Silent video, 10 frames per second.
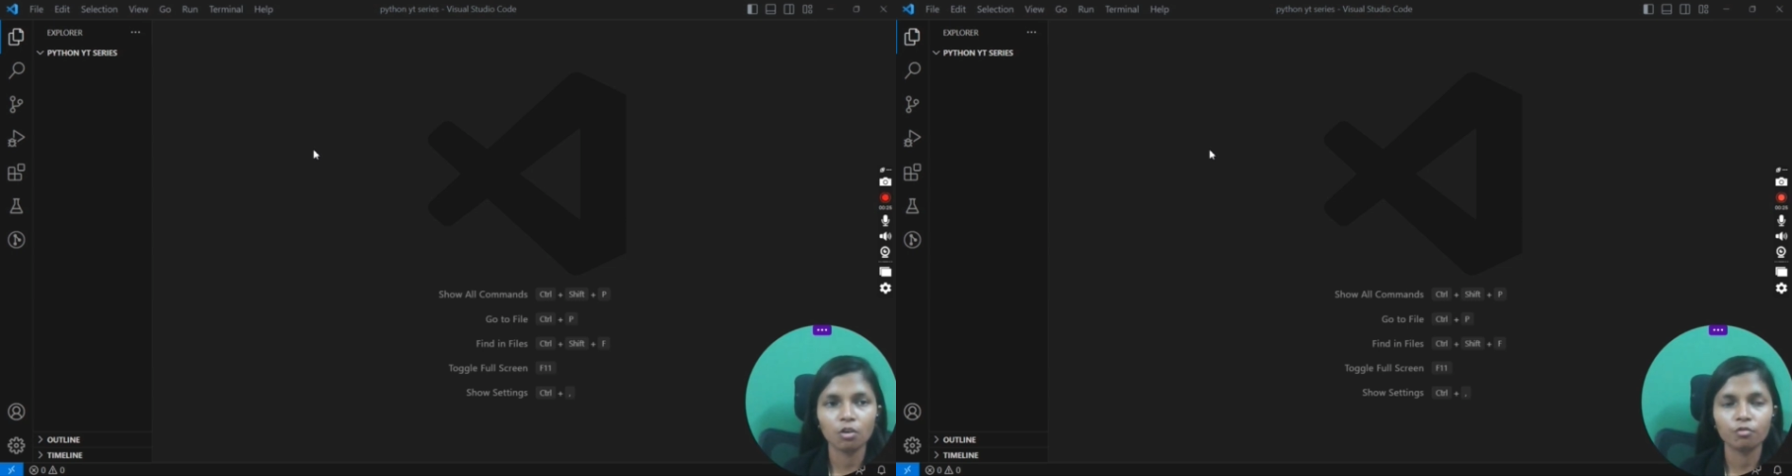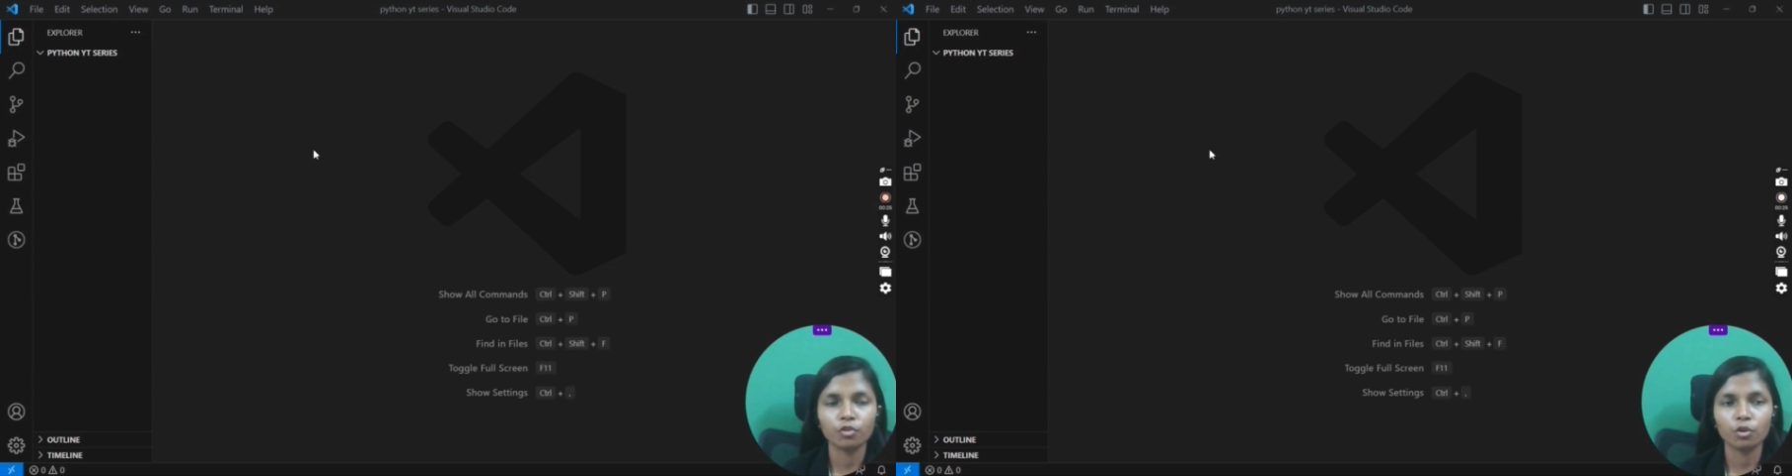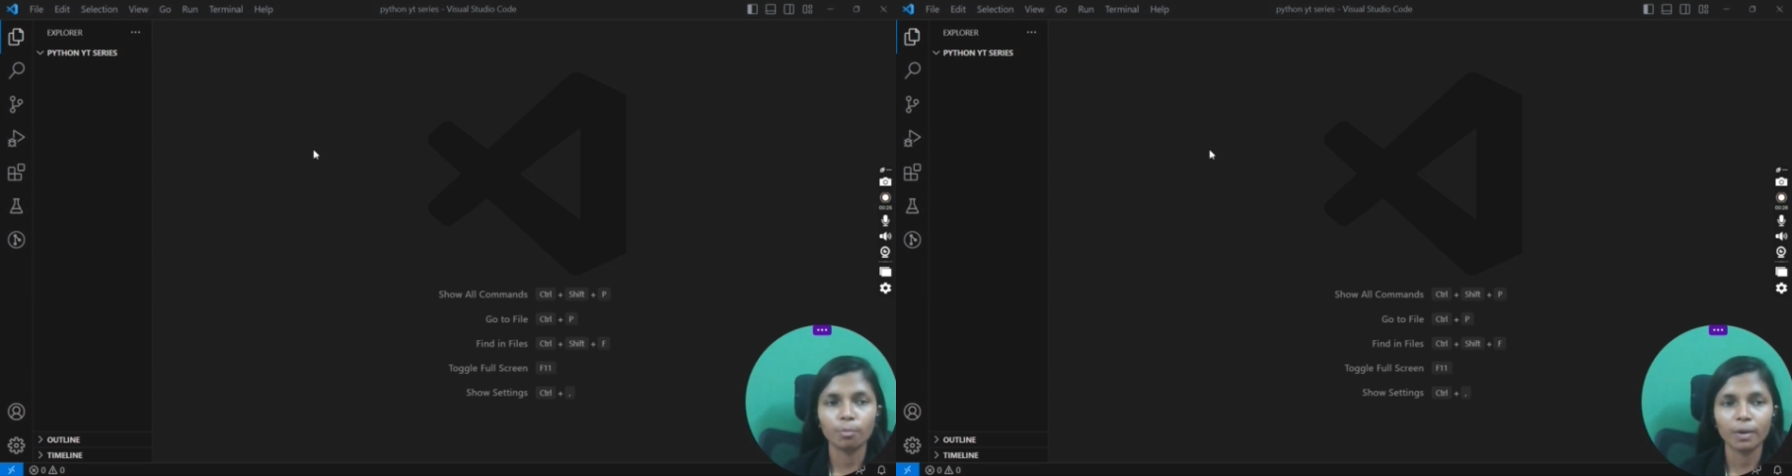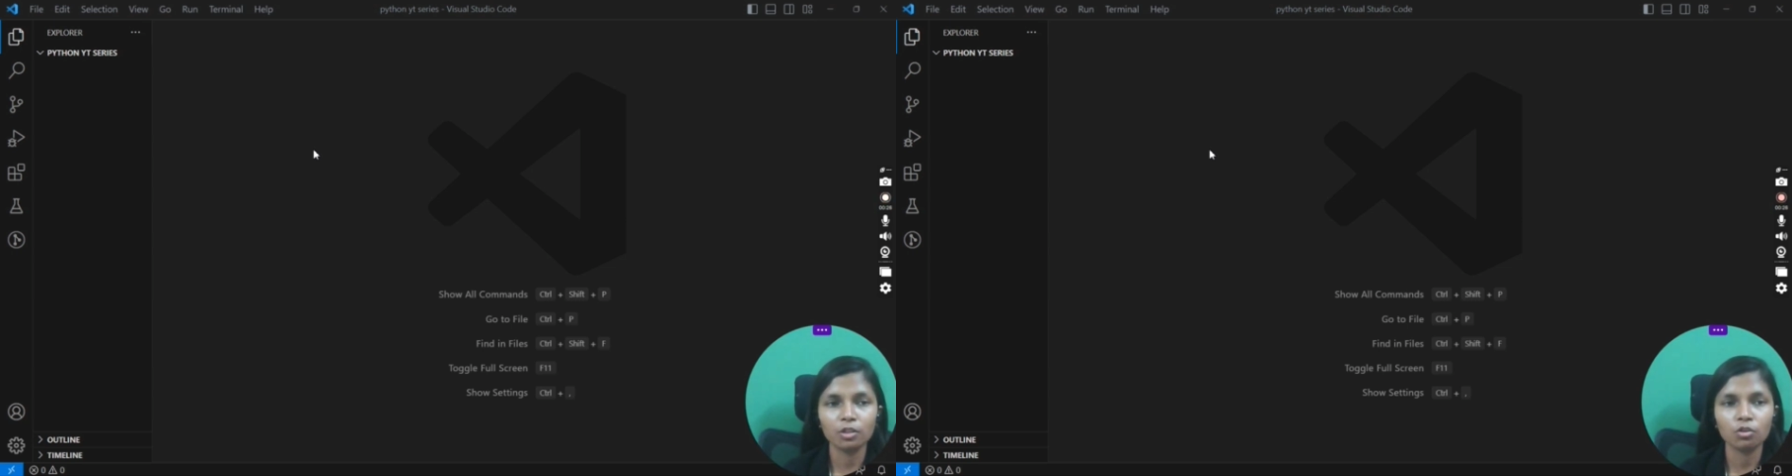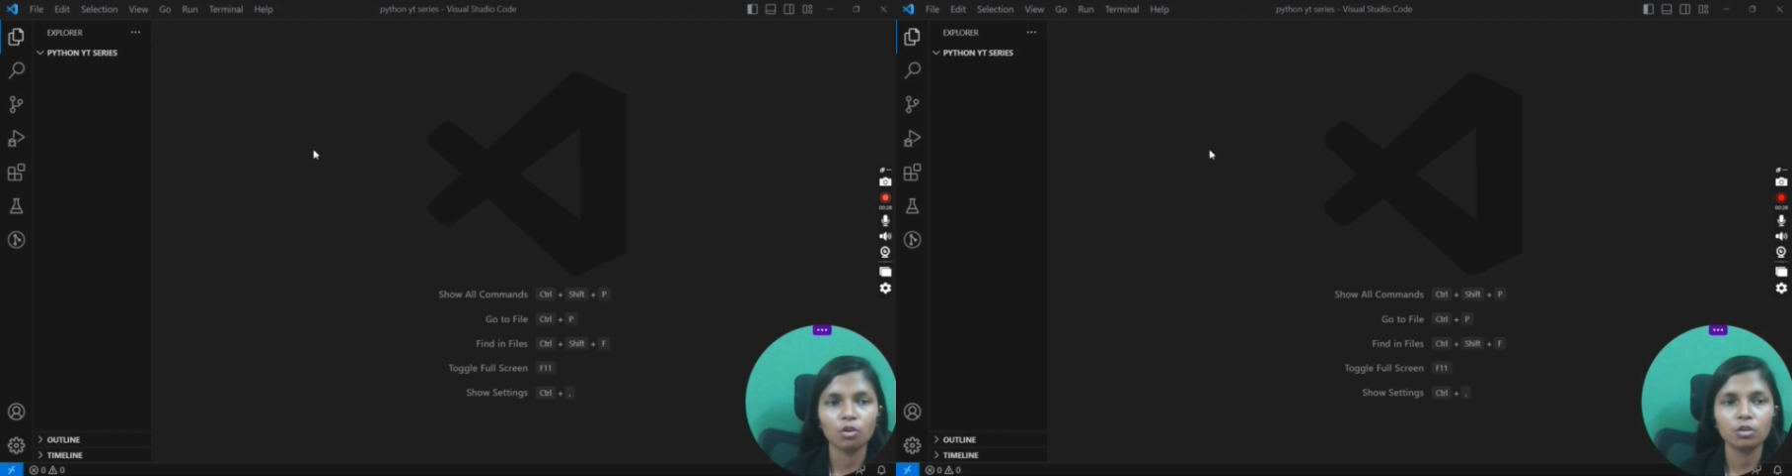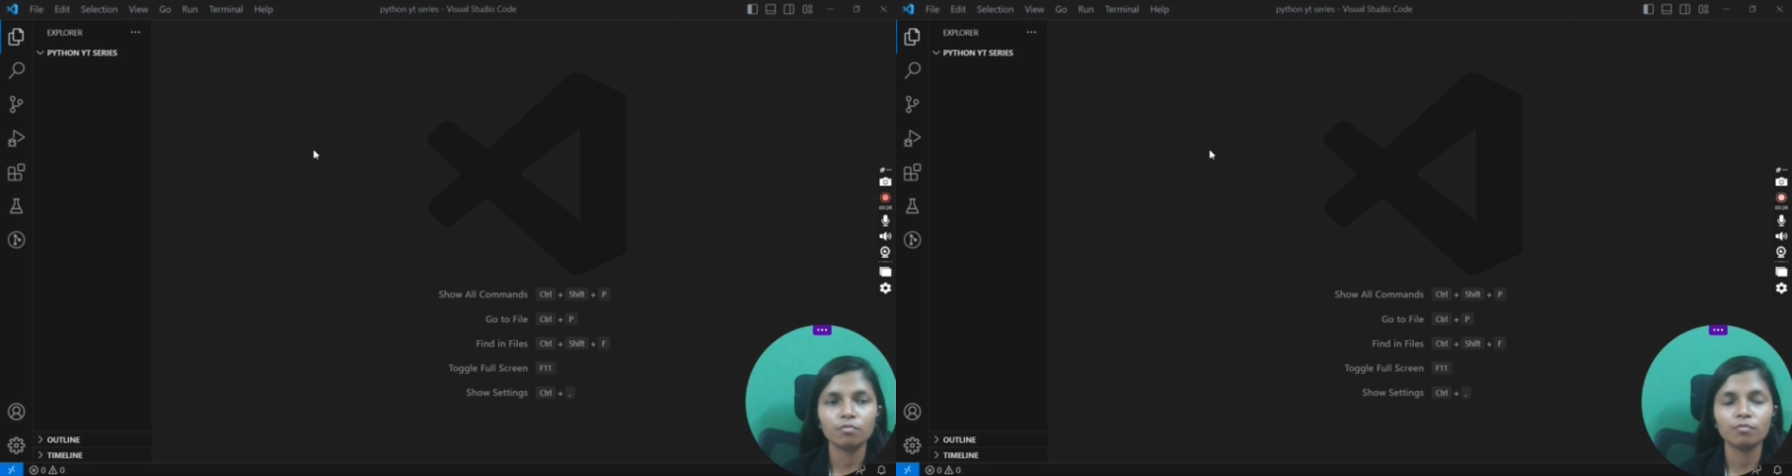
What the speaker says: of your Python